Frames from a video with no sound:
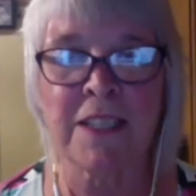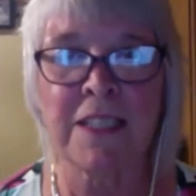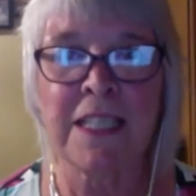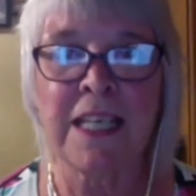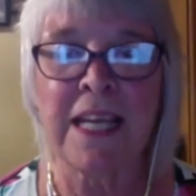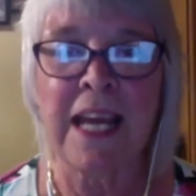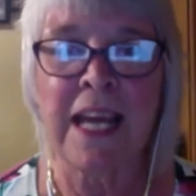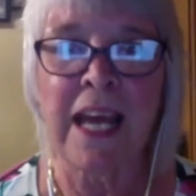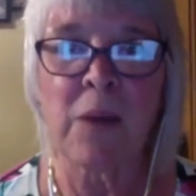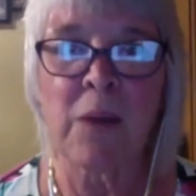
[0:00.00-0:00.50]

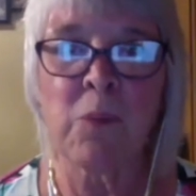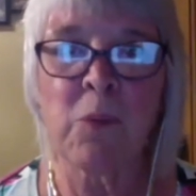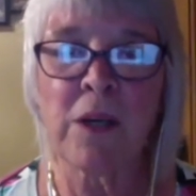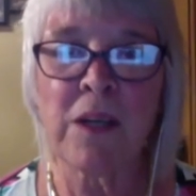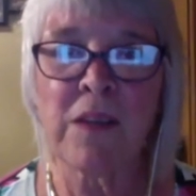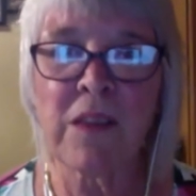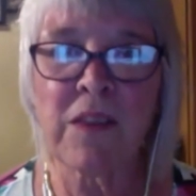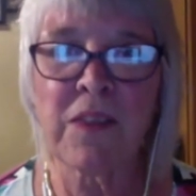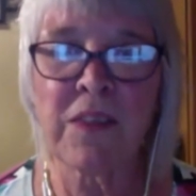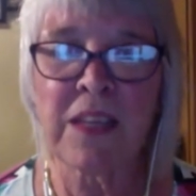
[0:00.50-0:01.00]
Mm-hmm. And one
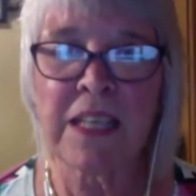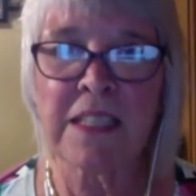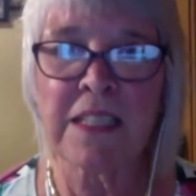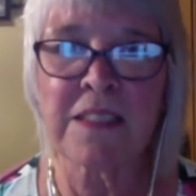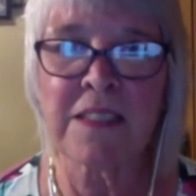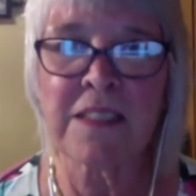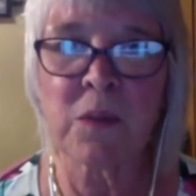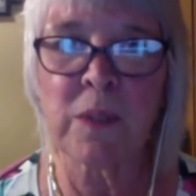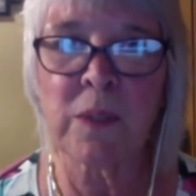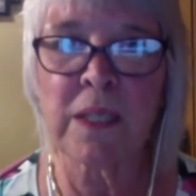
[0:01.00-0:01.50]
of the things
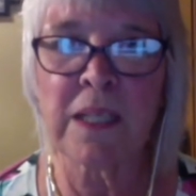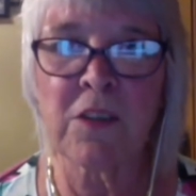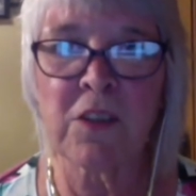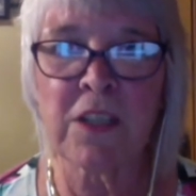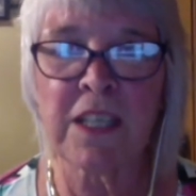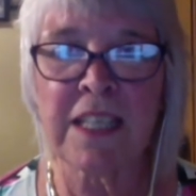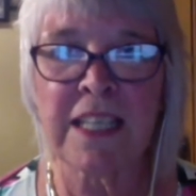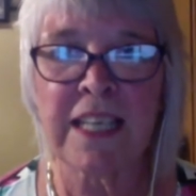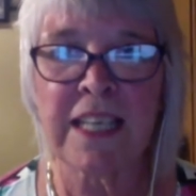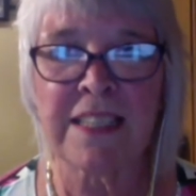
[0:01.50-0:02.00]
that we're
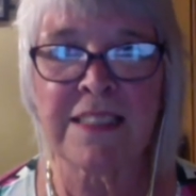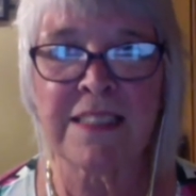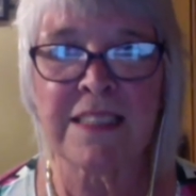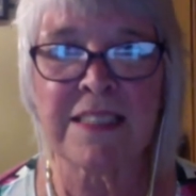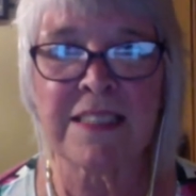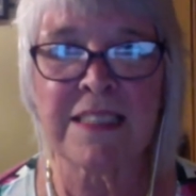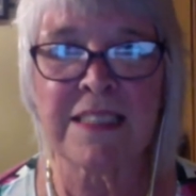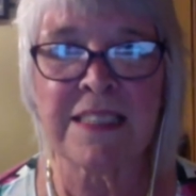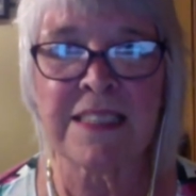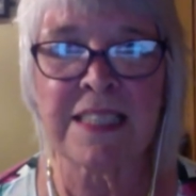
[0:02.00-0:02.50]
looking at
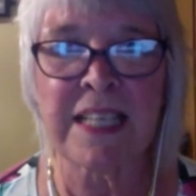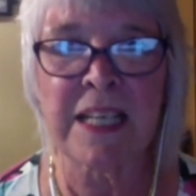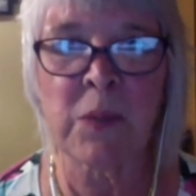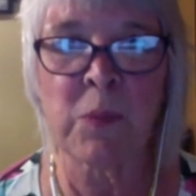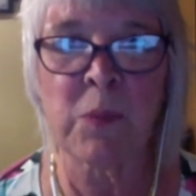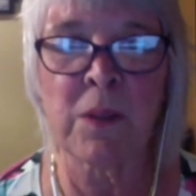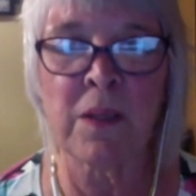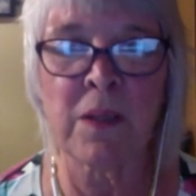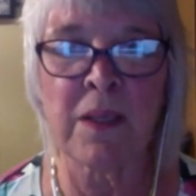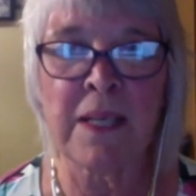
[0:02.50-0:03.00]
is to say,
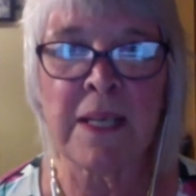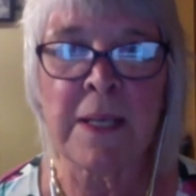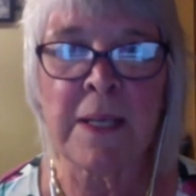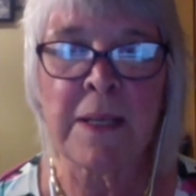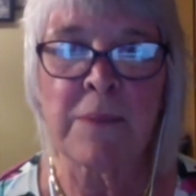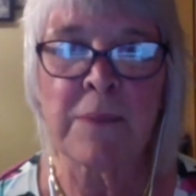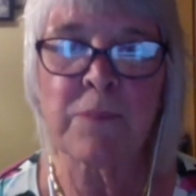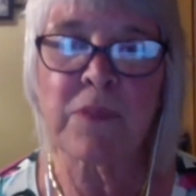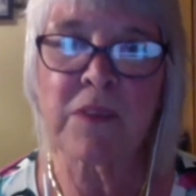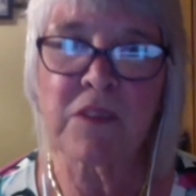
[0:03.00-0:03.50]
well,
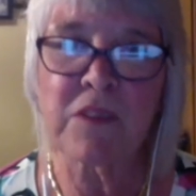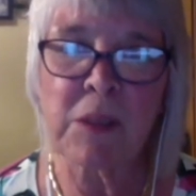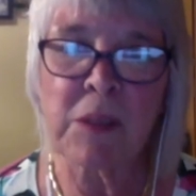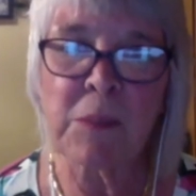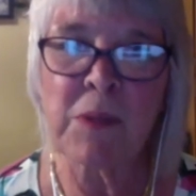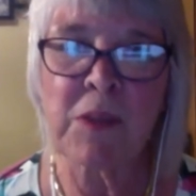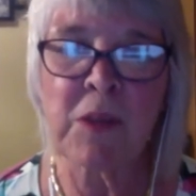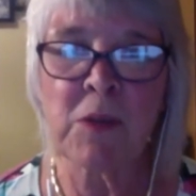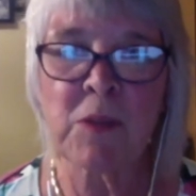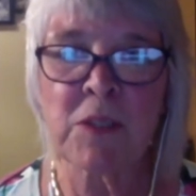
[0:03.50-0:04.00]
some
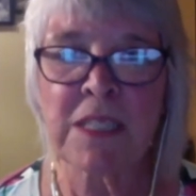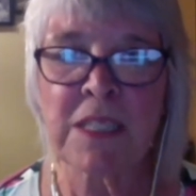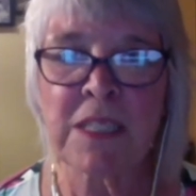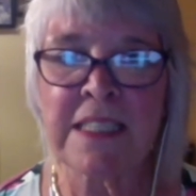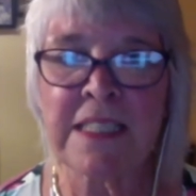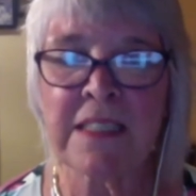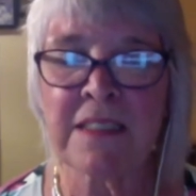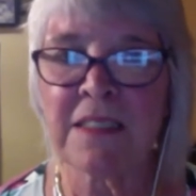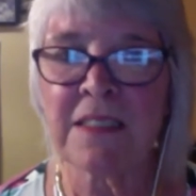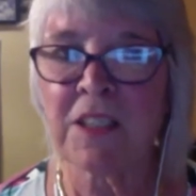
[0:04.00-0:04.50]
of those leaders and